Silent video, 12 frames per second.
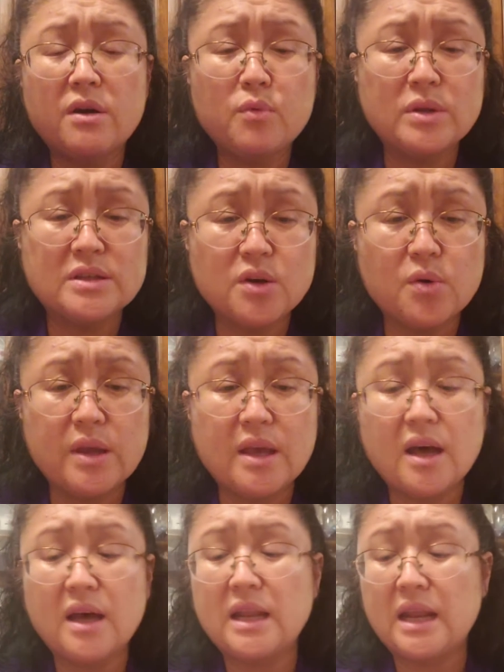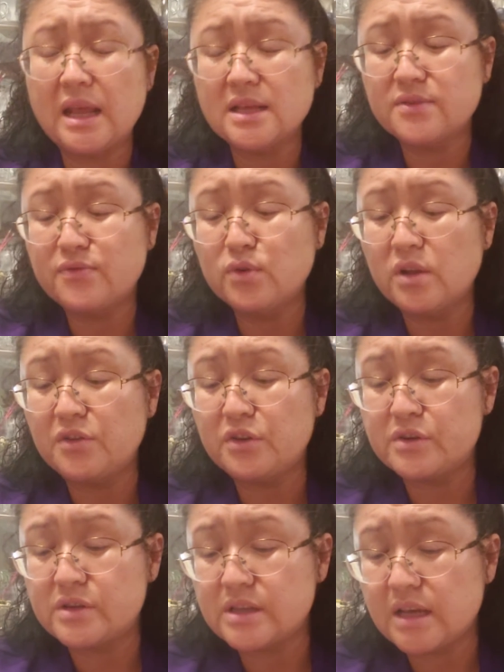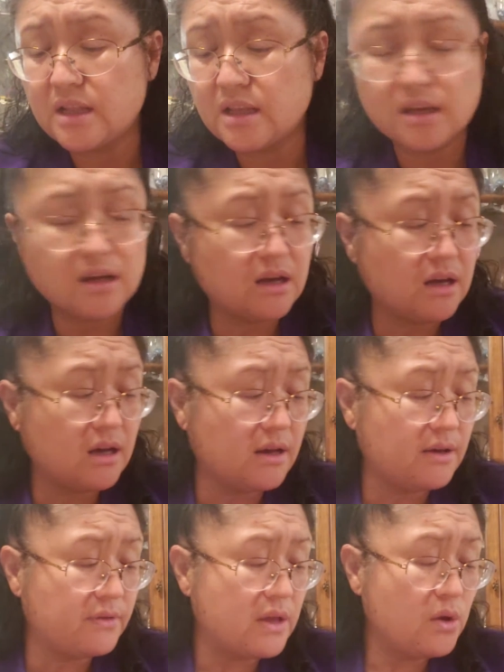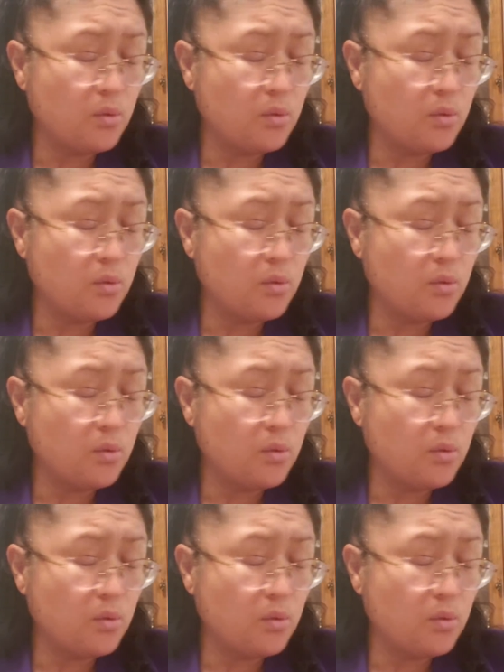of what's going on and has full understanding of